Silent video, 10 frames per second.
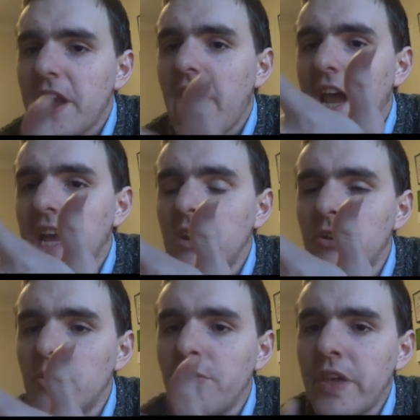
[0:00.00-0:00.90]
and
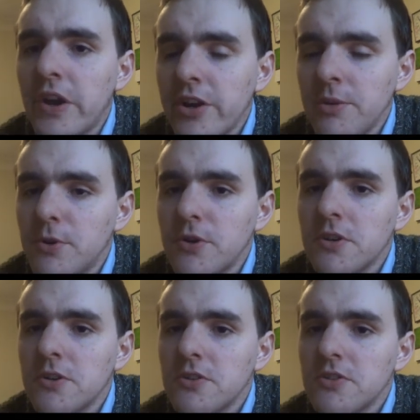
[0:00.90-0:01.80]
on the
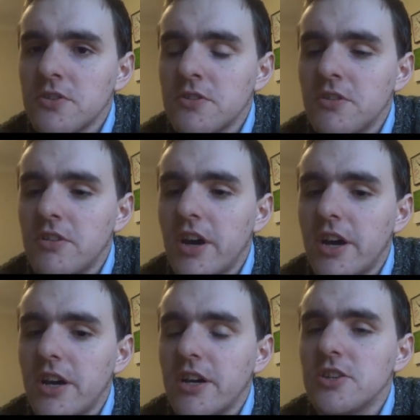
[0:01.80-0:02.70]
iBook
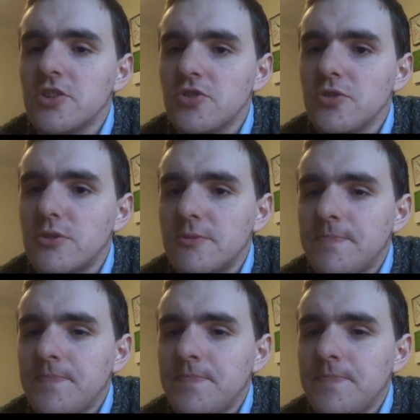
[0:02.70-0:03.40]
uh, store,